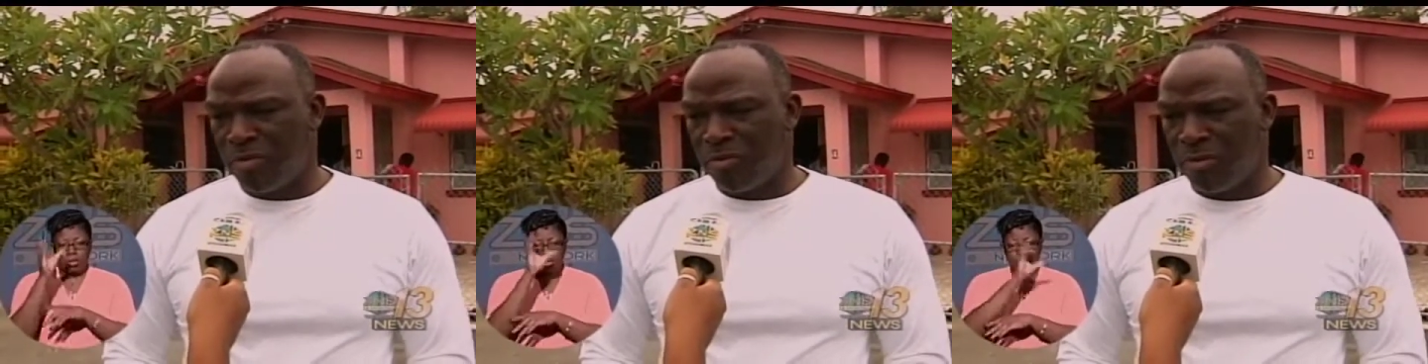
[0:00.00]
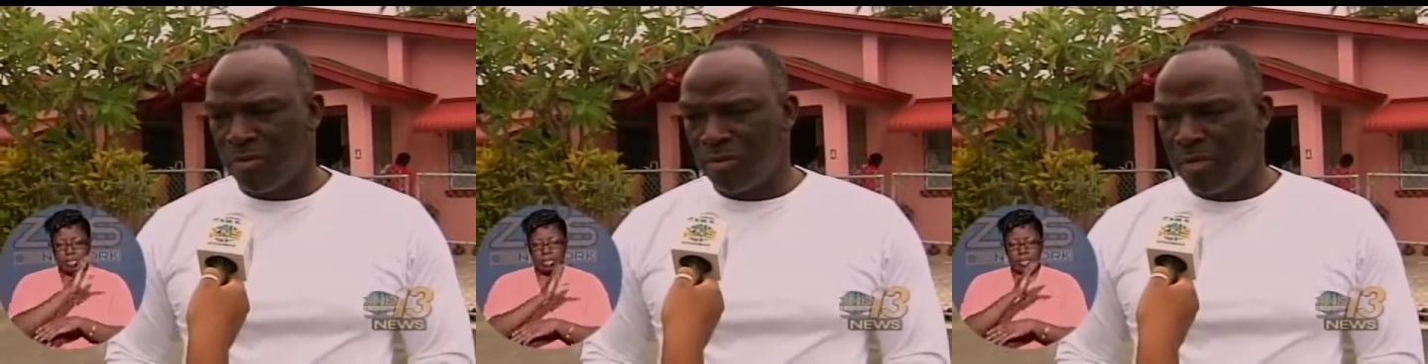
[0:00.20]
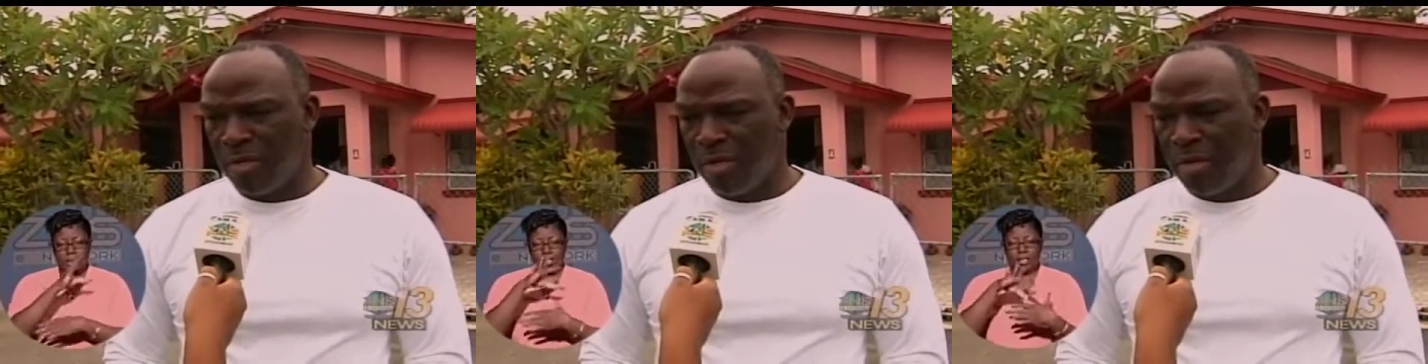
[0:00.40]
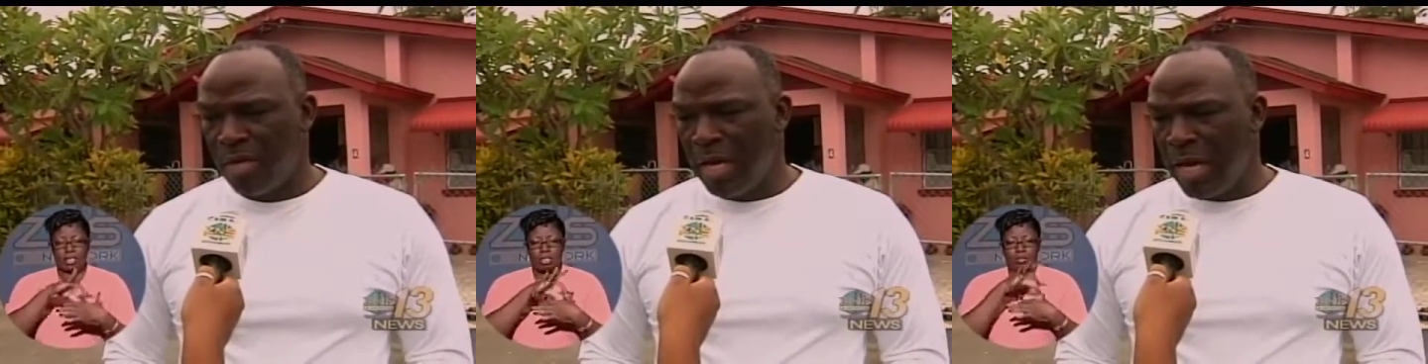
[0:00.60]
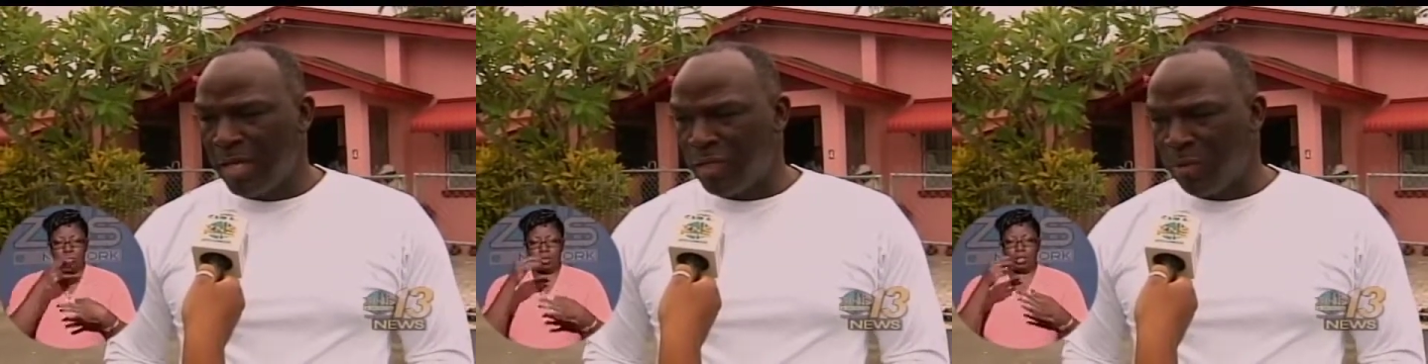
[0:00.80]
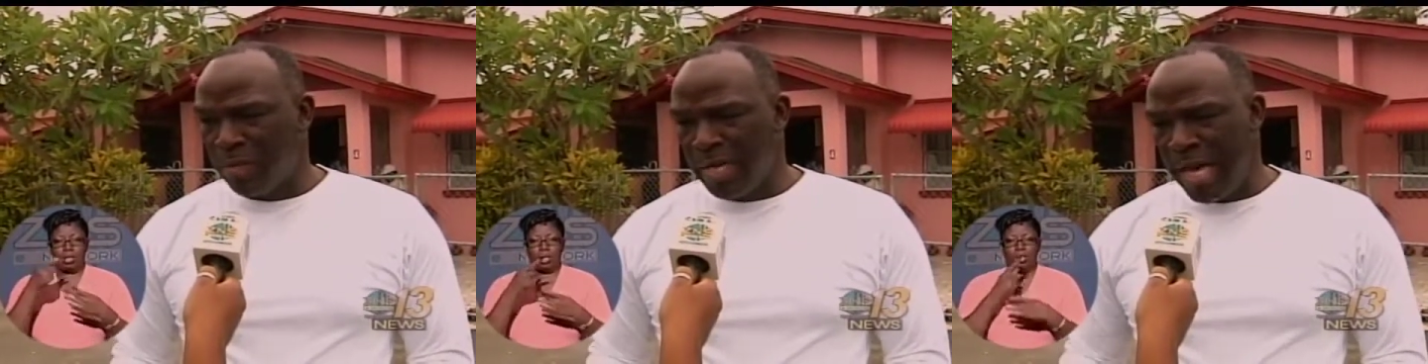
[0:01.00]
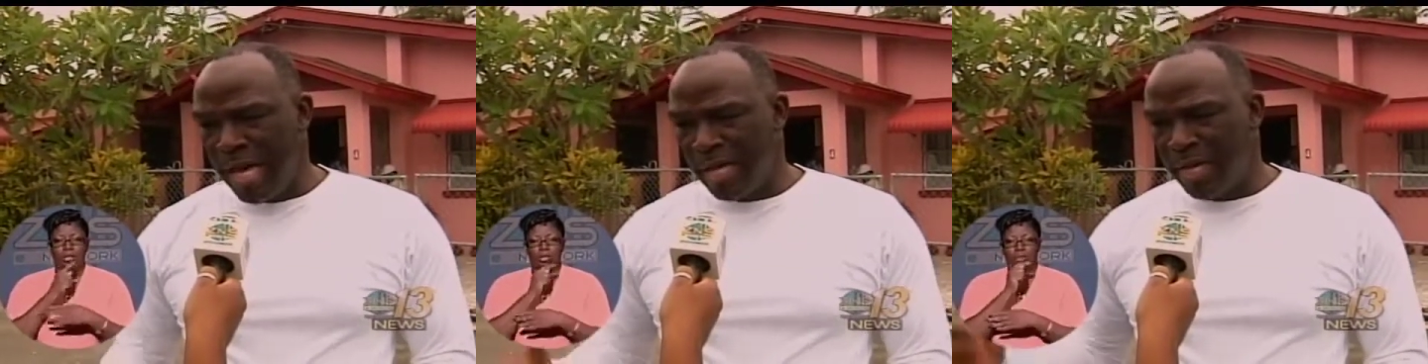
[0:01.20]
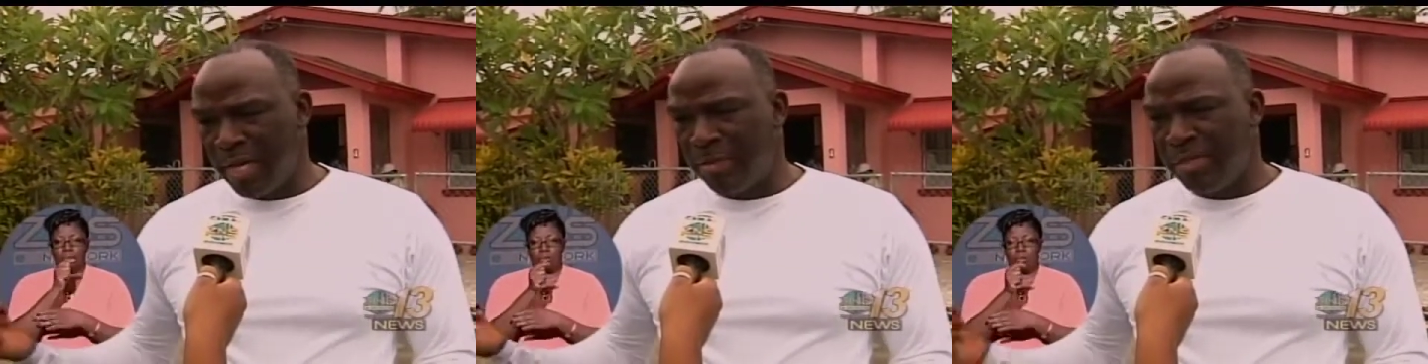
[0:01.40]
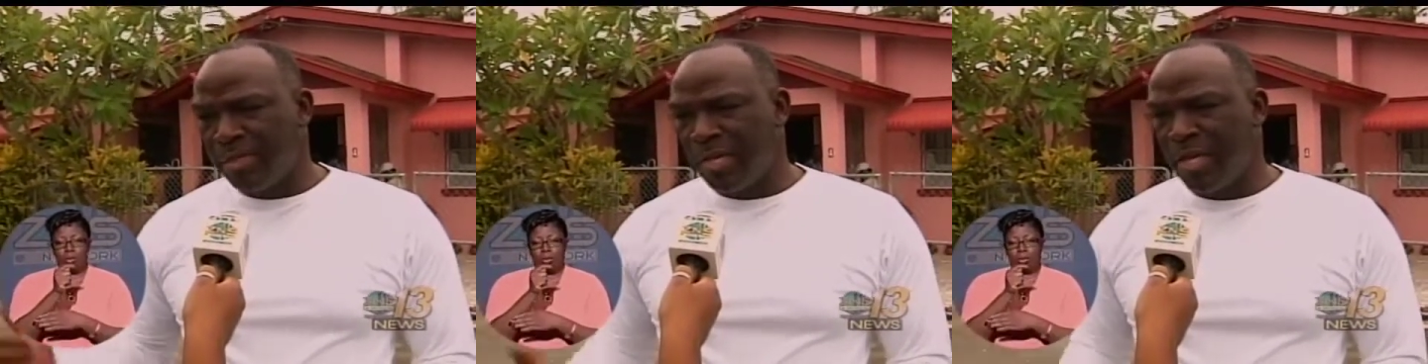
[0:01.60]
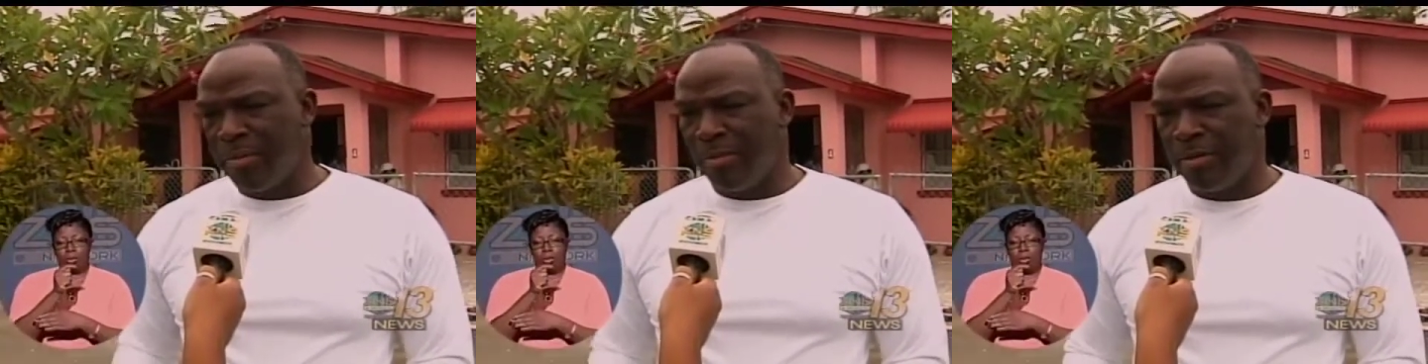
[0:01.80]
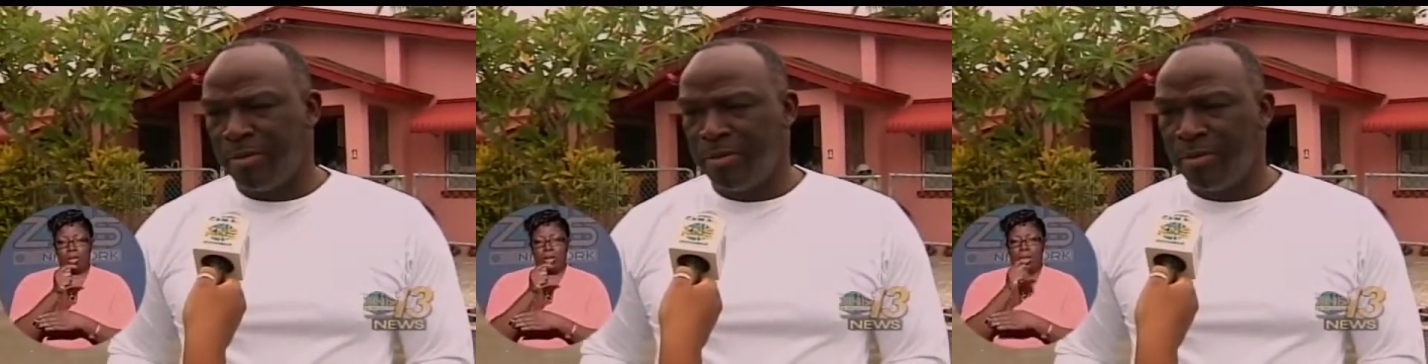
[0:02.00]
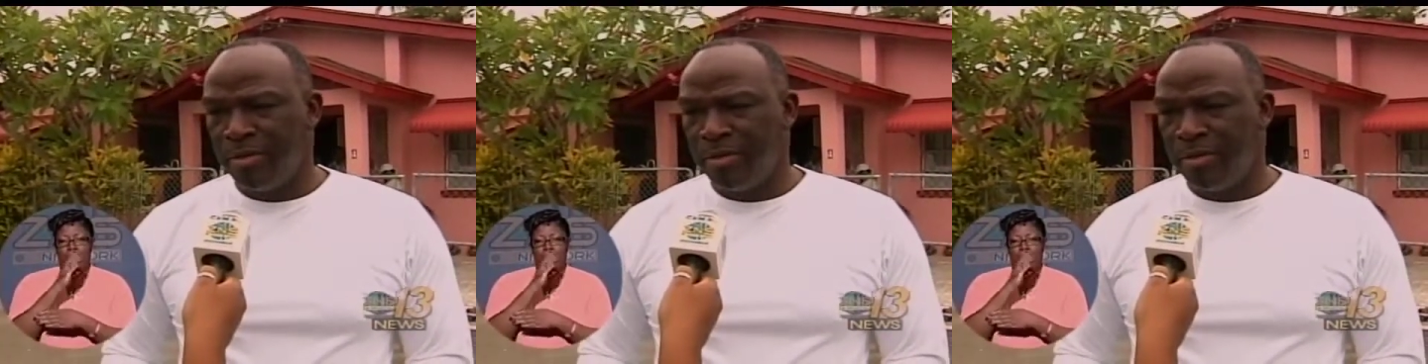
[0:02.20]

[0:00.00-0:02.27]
truth and to be our neighbor's keeper.